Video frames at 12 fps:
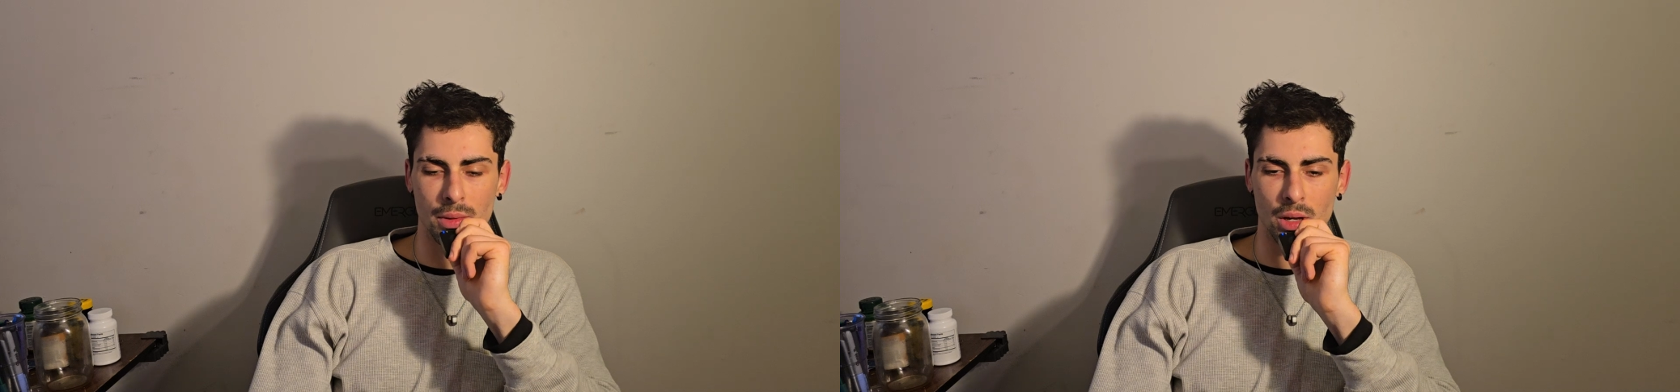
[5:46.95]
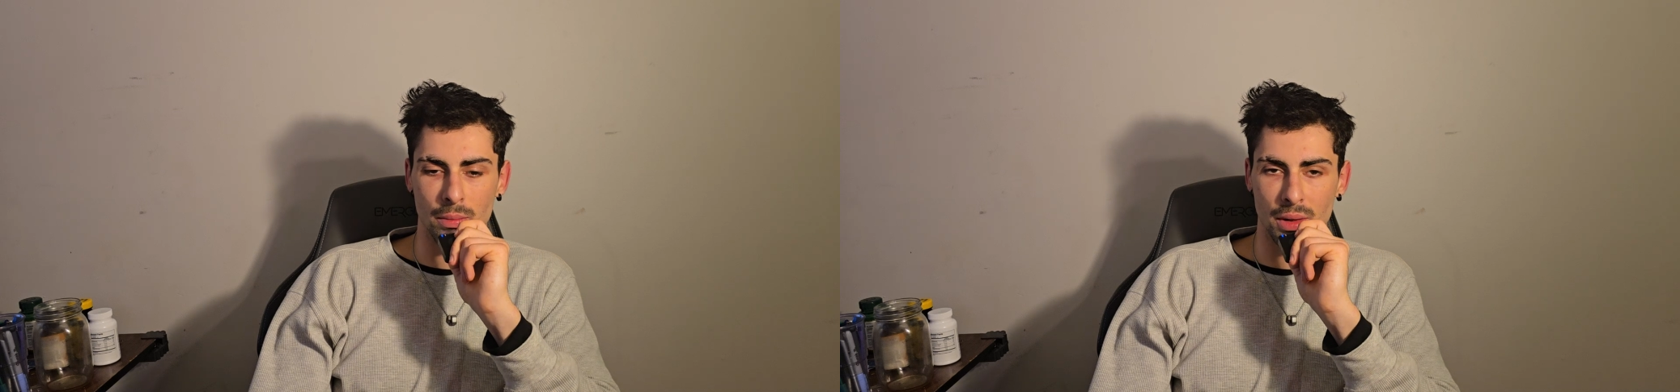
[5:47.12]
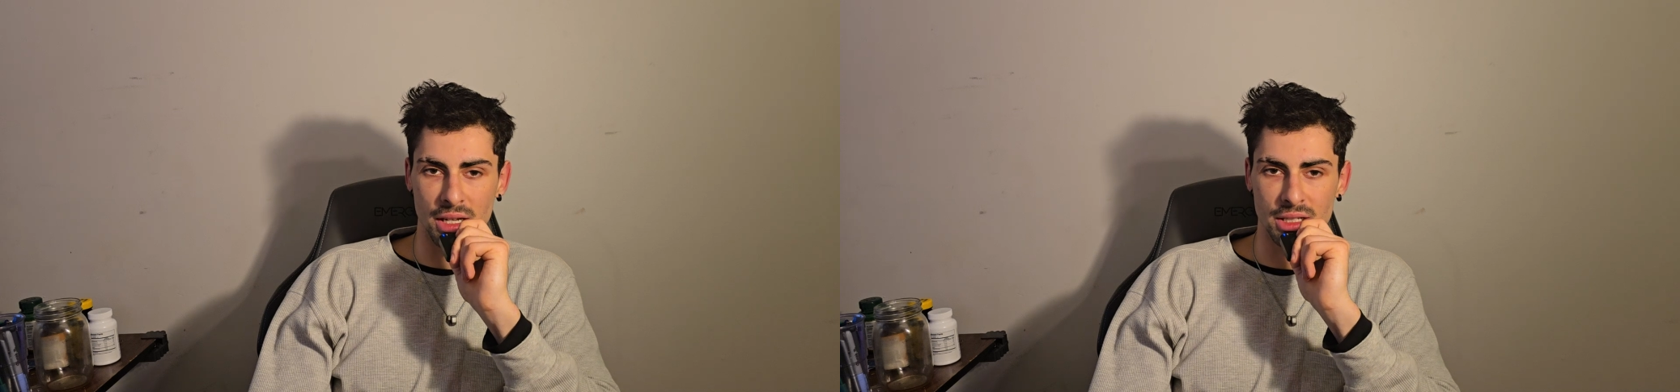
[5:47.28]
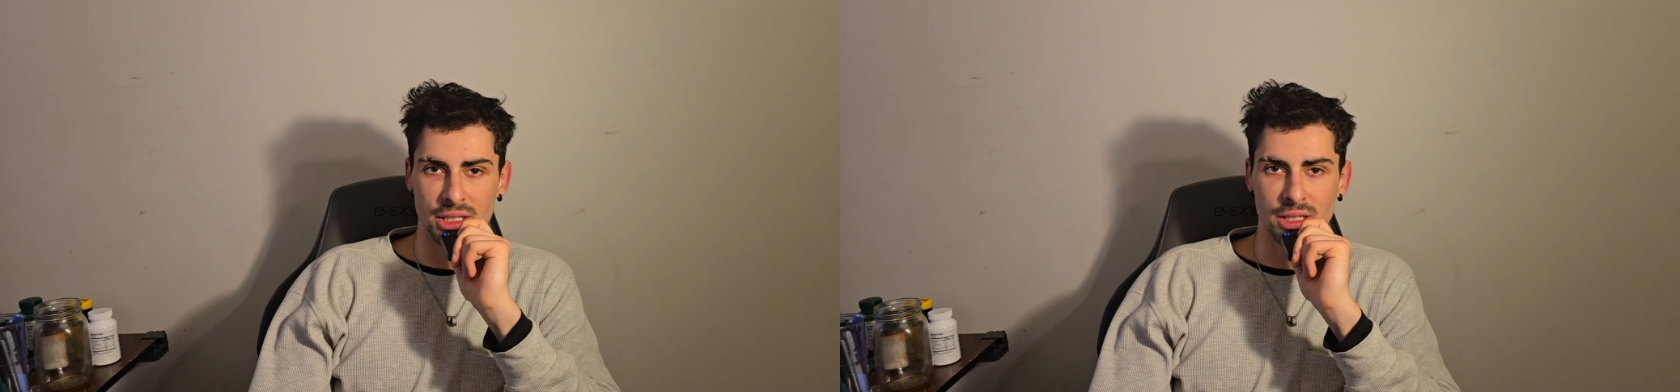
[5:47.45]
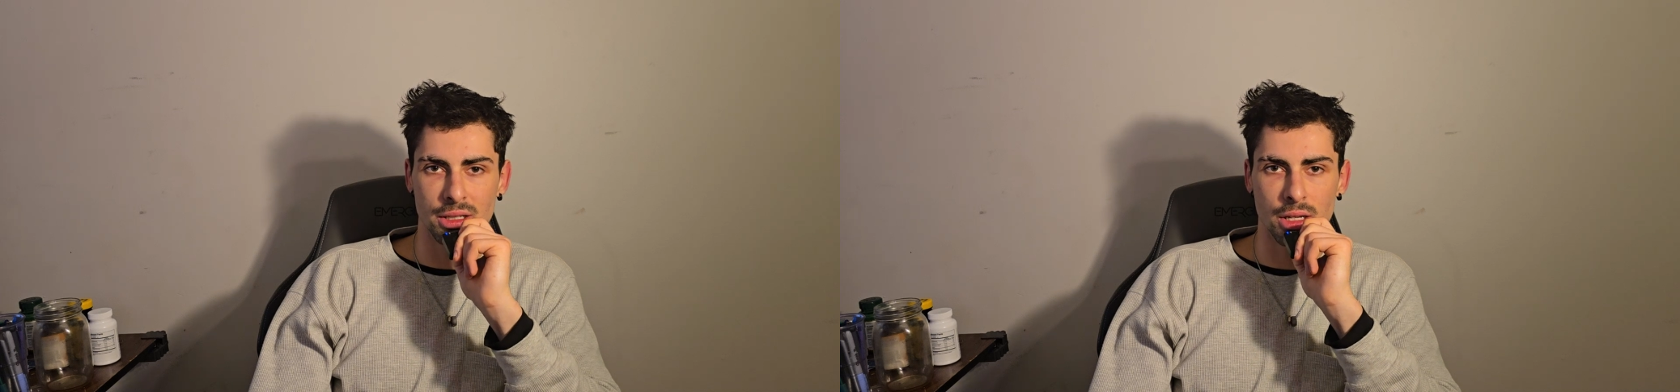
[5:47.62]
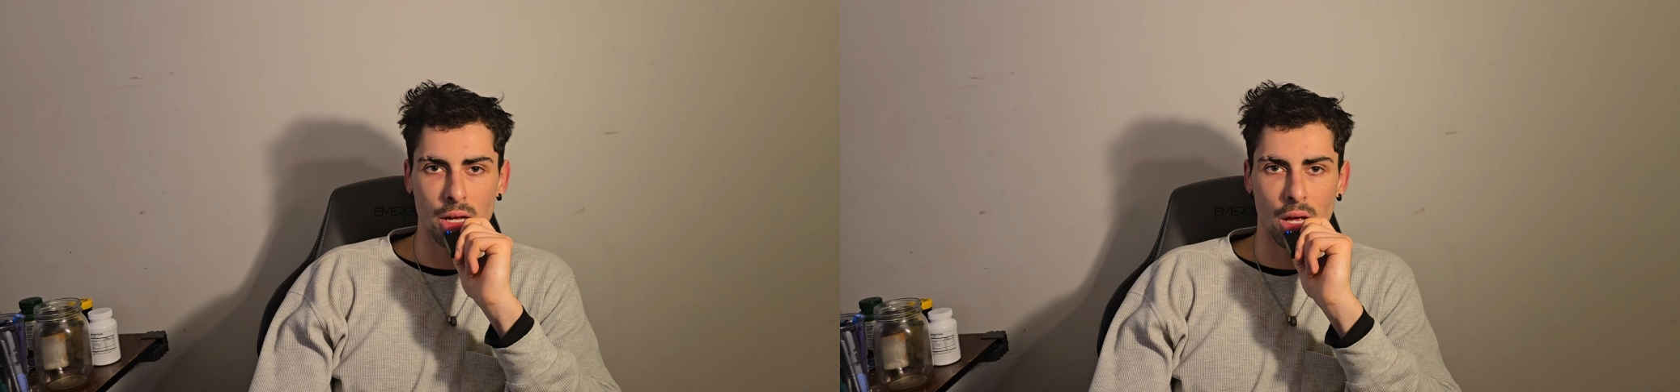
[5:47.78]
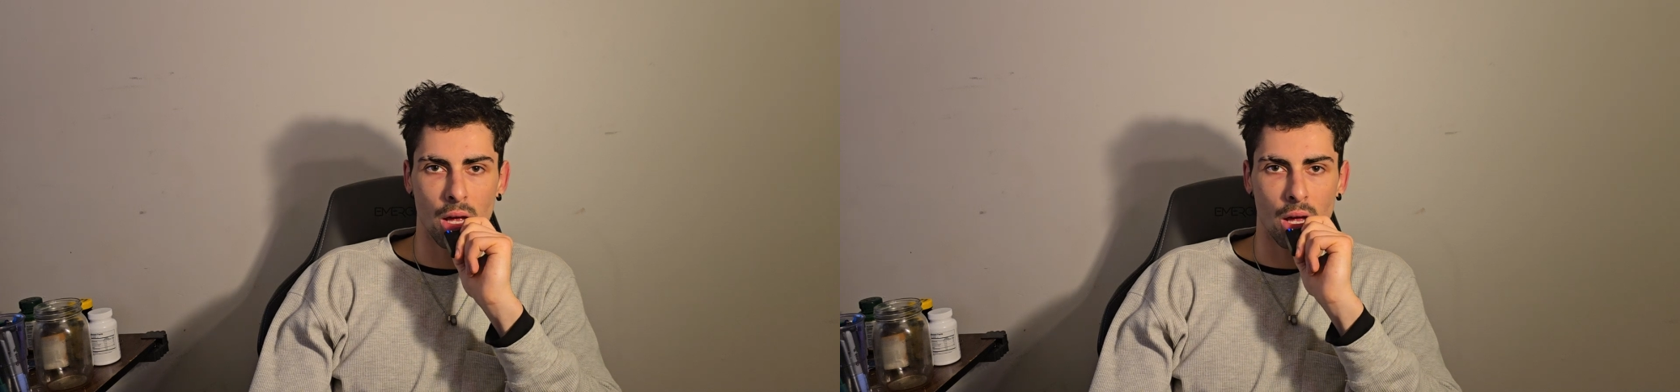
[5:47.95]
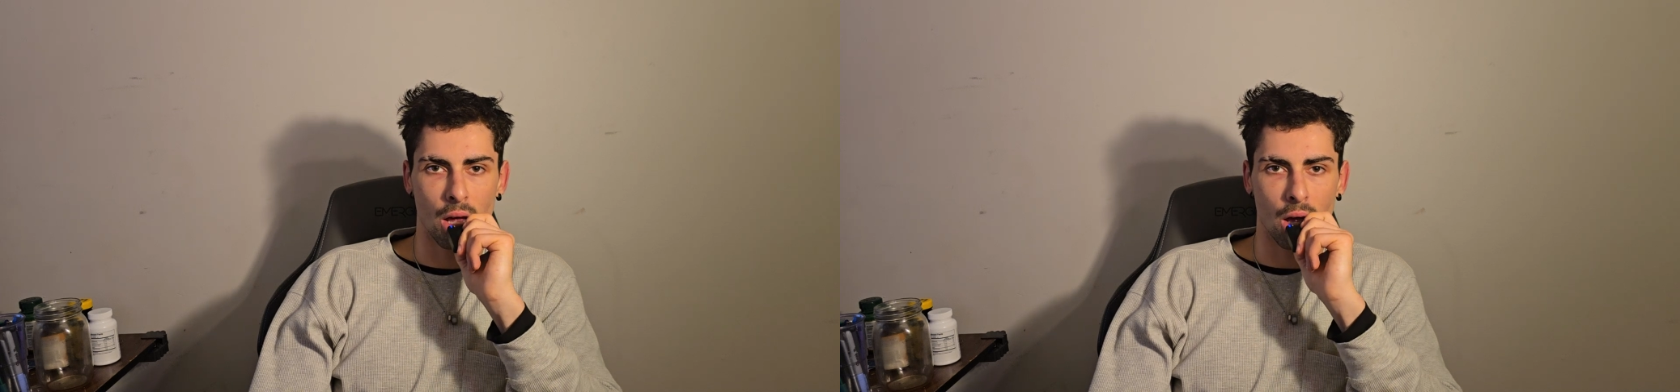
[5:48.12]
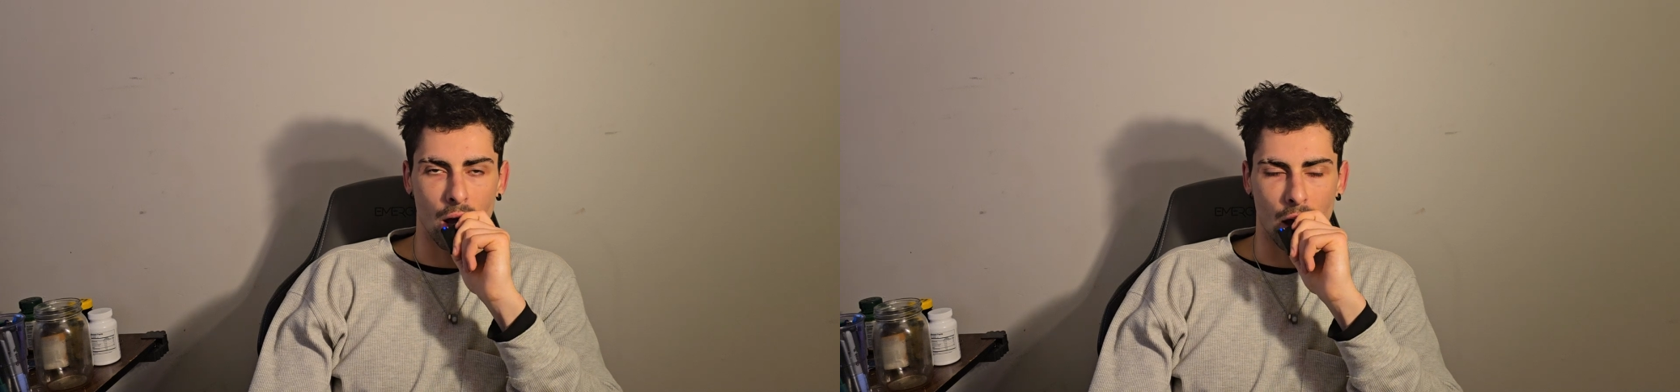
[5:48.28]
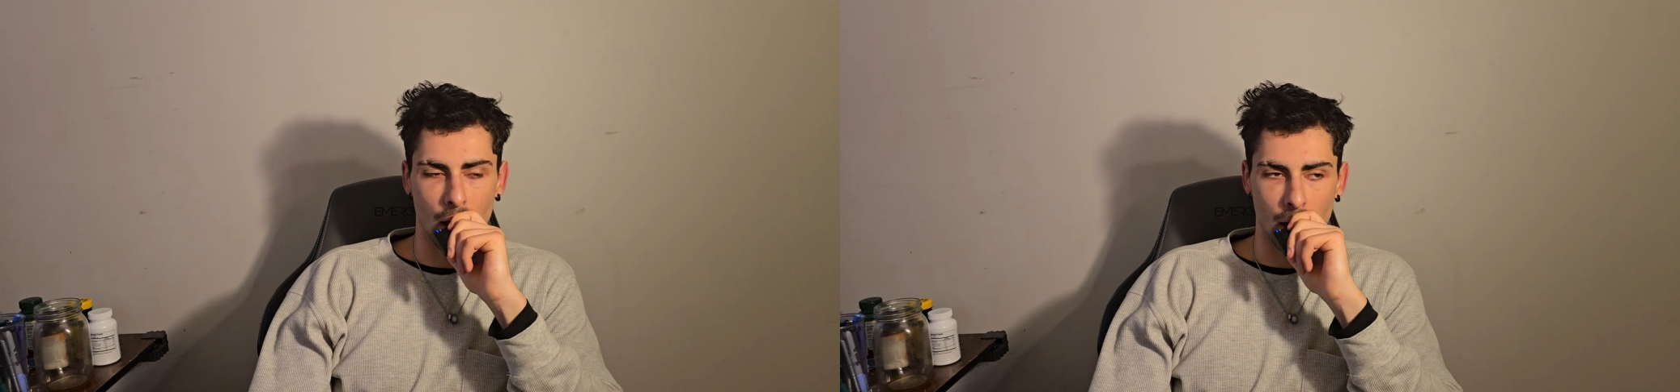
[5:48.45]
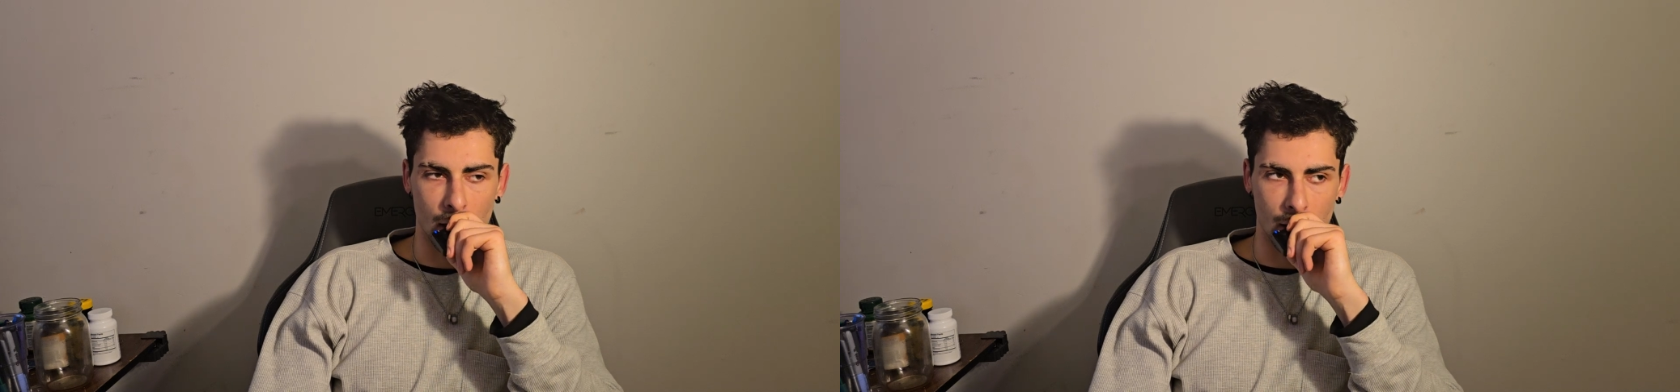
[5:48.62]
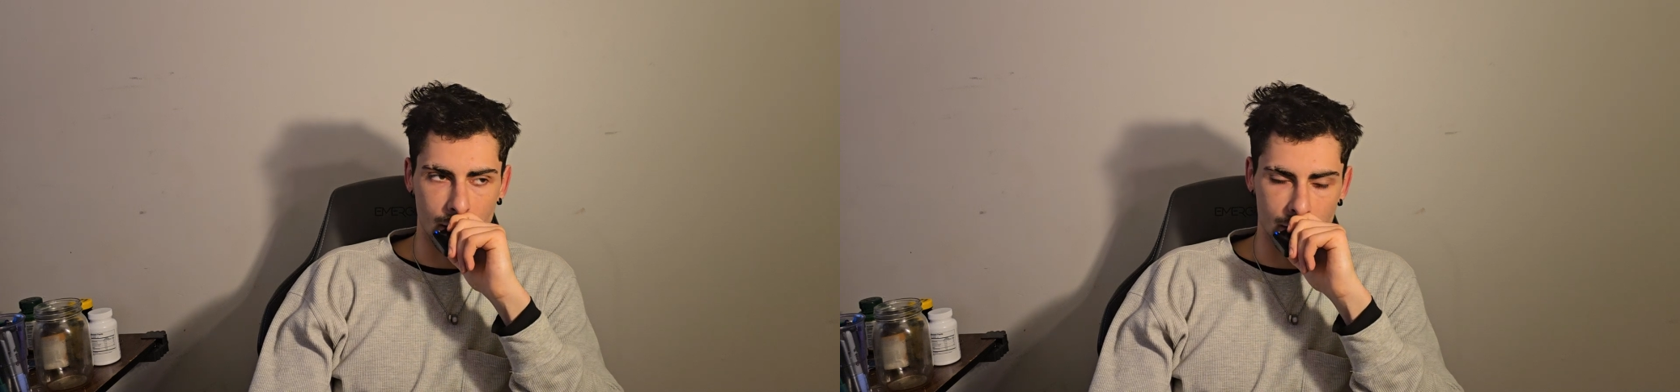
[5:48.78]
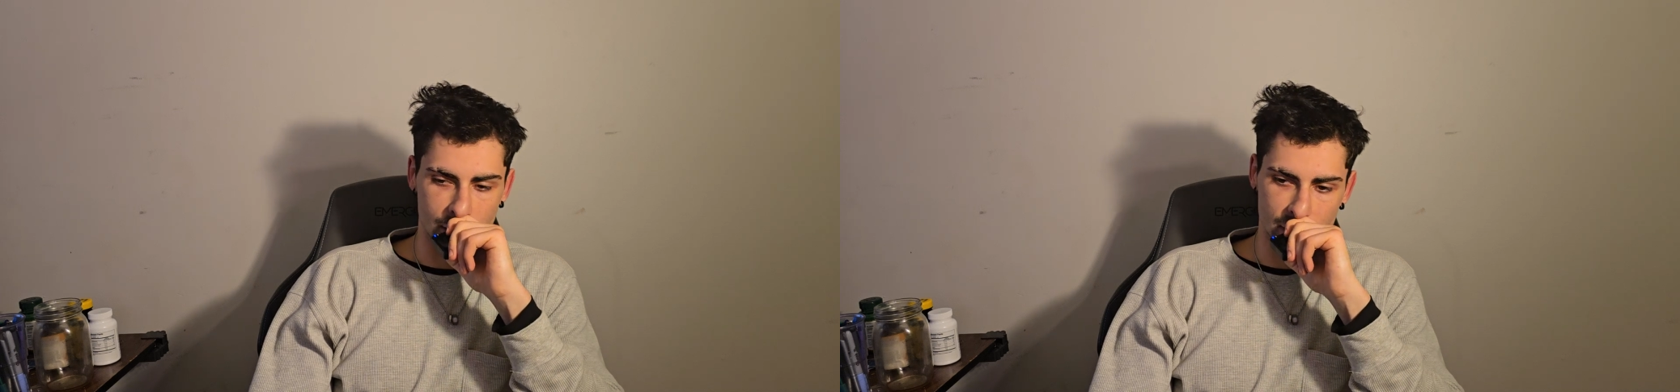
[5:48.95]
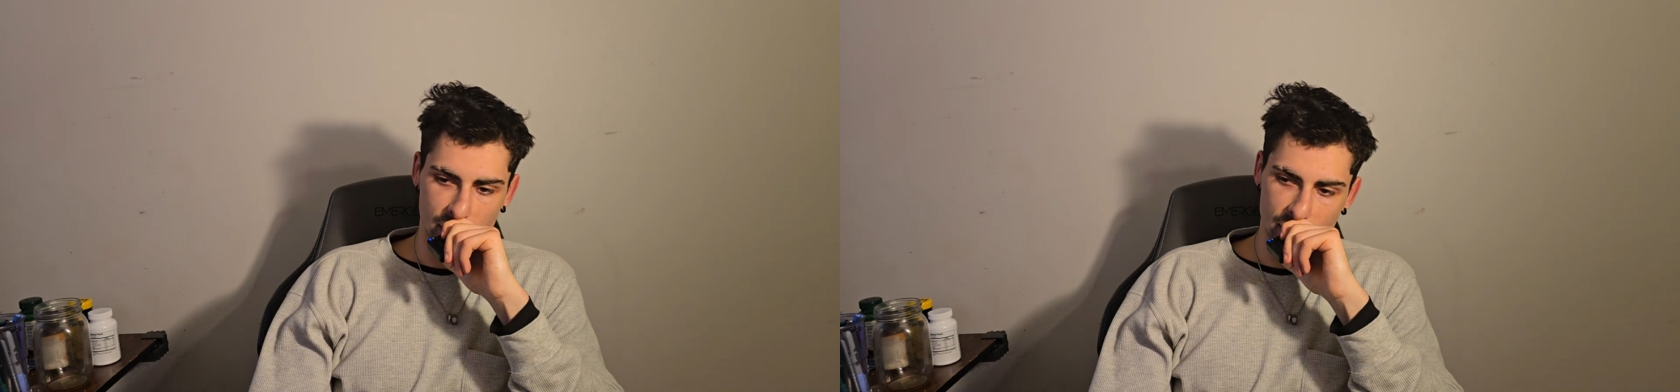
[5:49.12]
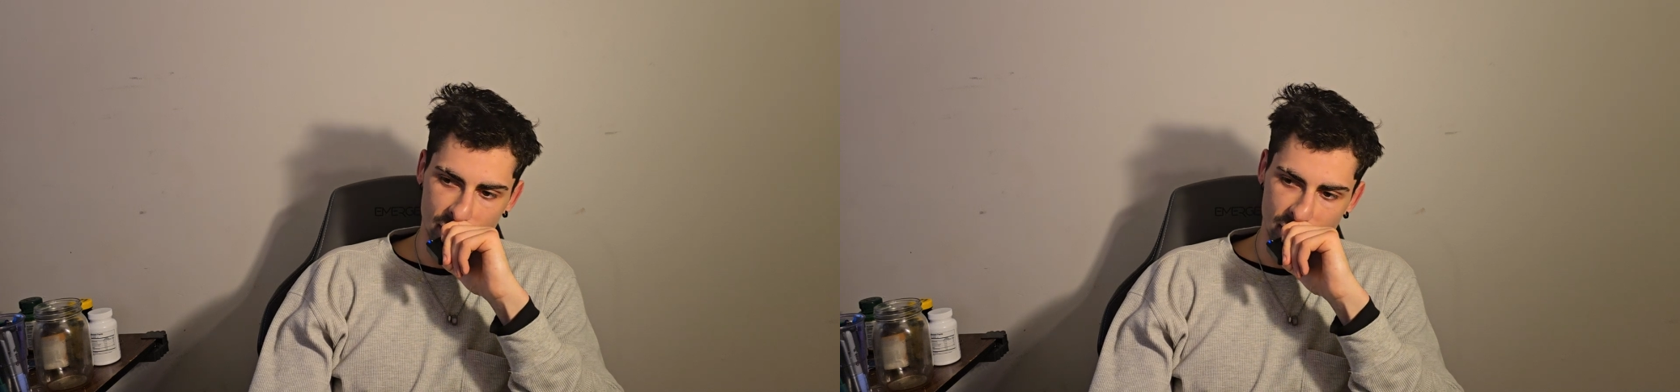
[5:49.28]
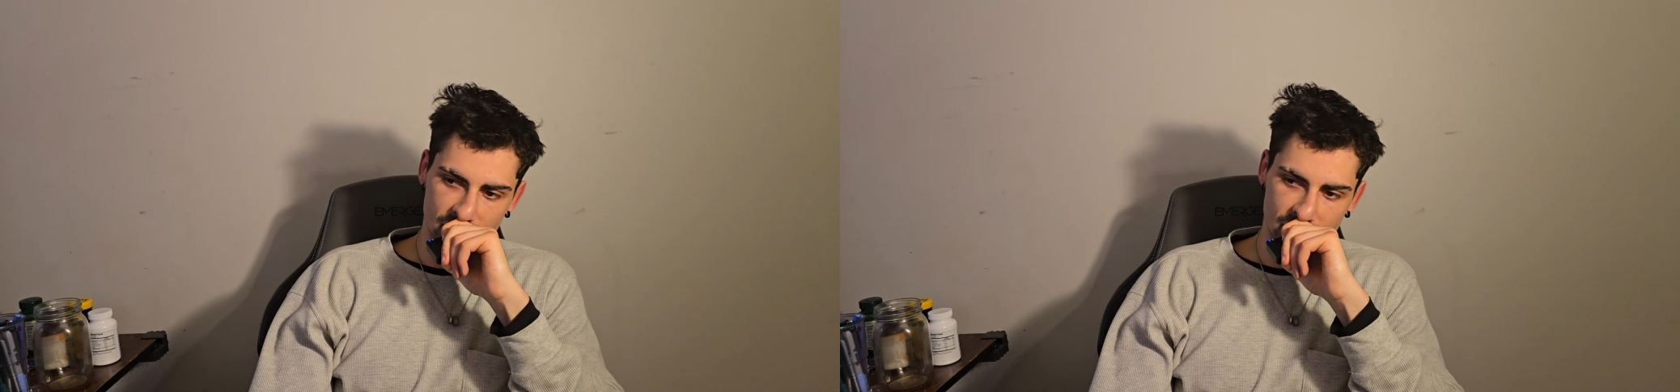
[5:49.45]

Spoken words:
complacent, and